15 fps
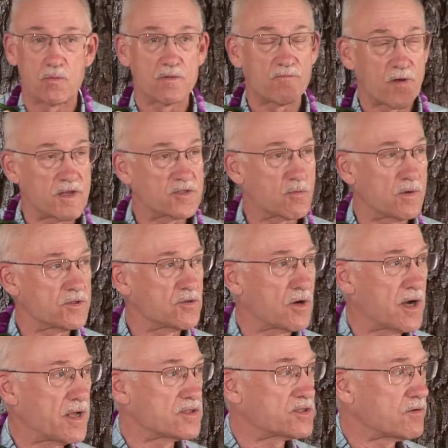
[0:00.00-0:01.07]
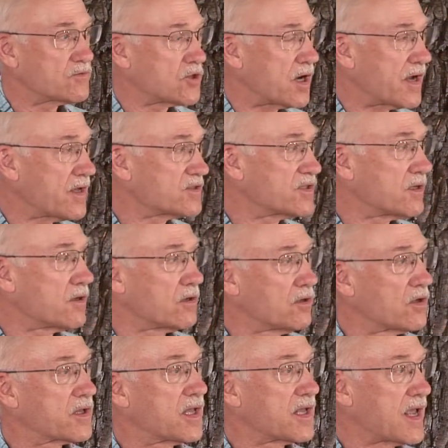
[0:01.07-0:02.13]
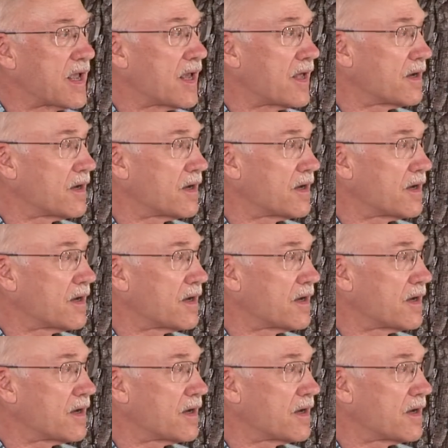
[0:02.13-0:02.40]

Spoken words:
Phase 1 trials are trials that are looking at